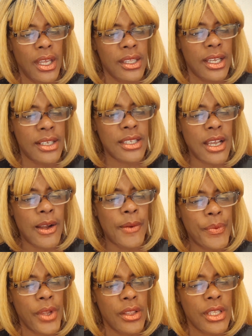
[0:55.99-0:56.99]
Then
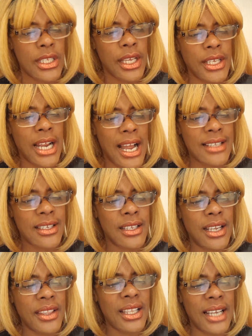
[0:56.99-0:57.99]
so this other guy said,
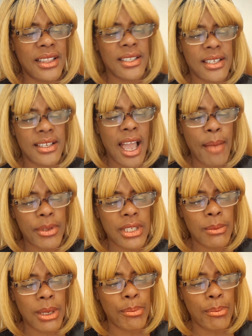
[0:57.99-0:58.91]
nothing like this has happened to me,